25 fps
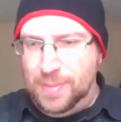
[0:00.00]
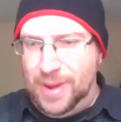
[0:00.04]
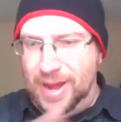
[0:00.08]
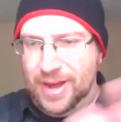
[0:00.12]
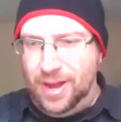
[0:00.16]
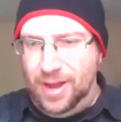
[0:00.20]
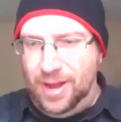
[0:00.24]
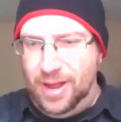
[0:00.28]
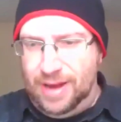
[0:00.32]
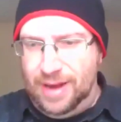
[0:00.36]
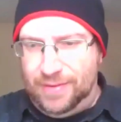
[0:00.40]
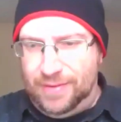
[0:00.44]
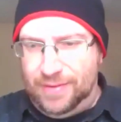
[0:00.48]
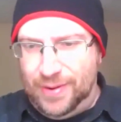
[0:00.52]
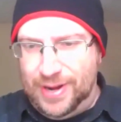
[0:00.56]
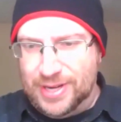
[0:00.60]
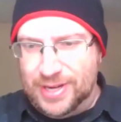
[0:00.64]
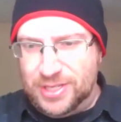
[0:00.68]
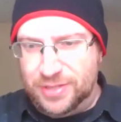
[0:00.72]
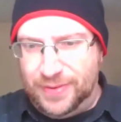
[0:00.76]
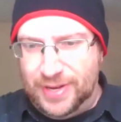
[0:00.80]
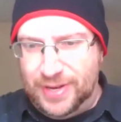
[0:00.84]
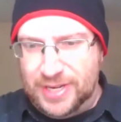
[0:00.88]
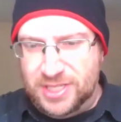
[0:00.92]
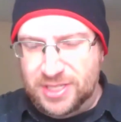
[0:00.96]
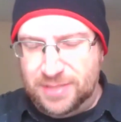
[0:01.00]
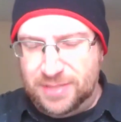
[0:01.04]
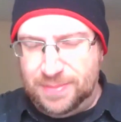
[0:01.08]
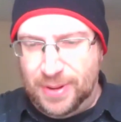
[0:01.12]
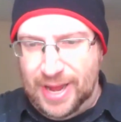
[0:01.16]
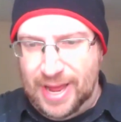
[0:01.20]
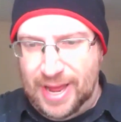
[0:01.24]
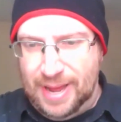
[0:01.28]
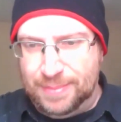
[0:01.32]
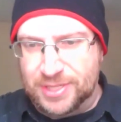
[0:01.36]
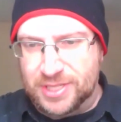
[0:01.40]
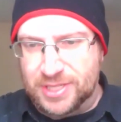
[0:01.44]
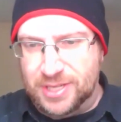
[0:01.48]
might all have our reservations about
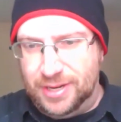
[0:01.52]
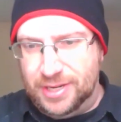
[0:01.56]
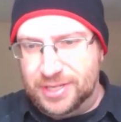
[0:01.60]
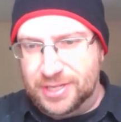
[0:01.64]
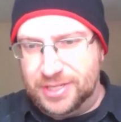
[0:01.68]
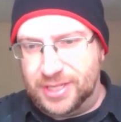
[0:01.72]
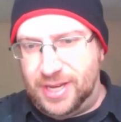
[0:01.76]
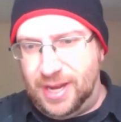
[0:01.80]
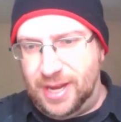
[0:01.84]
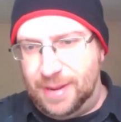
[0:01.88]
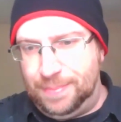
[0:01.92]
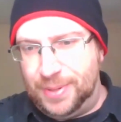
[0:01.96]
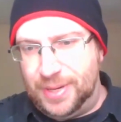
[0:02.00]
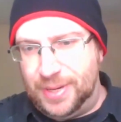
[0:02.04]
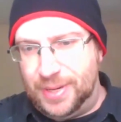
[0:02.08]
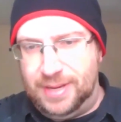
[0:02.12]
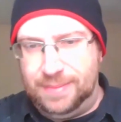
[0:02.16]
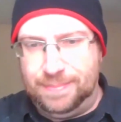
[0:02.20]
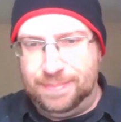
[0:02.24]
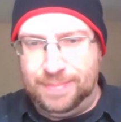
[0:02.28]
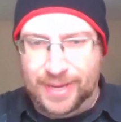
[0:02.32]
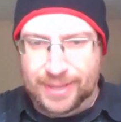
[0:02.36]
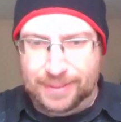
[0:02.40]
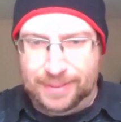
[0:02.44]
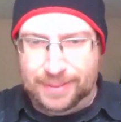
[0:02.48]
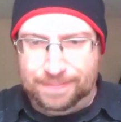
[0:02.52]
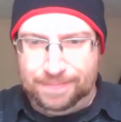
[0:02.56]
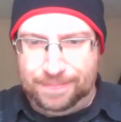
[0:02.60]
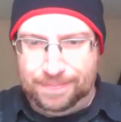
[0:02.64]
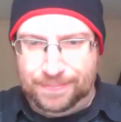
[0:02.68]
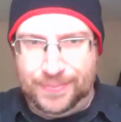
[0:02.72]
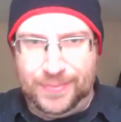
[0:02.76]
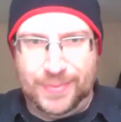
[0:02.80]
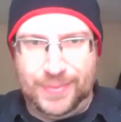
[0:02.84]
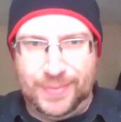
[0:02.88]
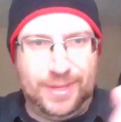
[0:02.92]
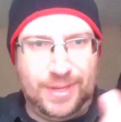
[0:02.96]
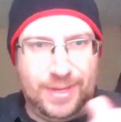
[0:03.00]
Amazon as a company, but
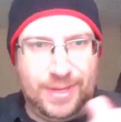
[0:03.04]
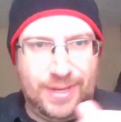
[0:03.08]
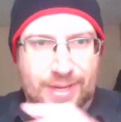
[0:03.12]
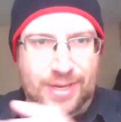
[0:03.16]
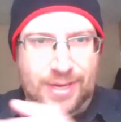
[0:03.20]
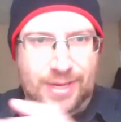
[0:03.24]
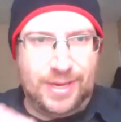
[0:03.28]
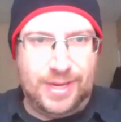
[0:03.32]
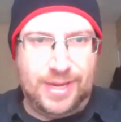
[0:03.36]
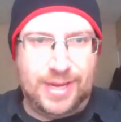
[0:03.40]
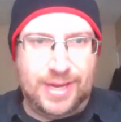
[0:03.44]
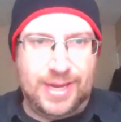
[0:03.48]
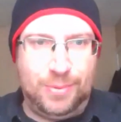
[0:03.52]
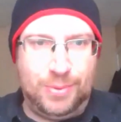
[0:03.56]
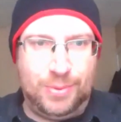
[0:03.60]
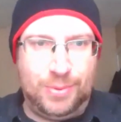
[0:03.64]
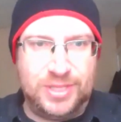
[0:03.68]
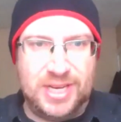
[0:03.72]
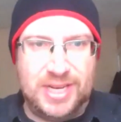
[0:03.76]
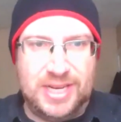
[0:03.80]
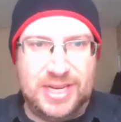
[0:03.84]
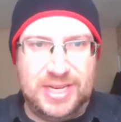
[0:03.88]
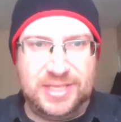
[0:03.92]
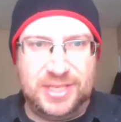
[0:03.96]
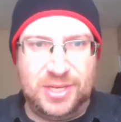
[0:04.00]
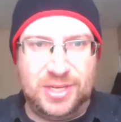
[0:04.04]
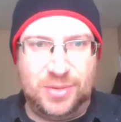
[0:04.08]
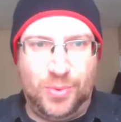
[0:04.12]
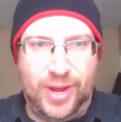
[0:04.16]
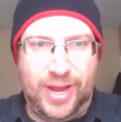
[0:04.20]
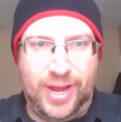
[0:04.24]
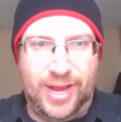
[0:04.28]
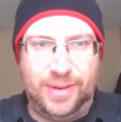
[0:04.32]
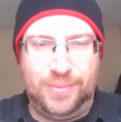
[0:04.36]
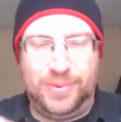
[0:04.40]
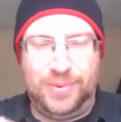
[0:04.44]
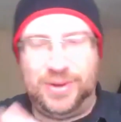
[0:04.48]
it was an easy way.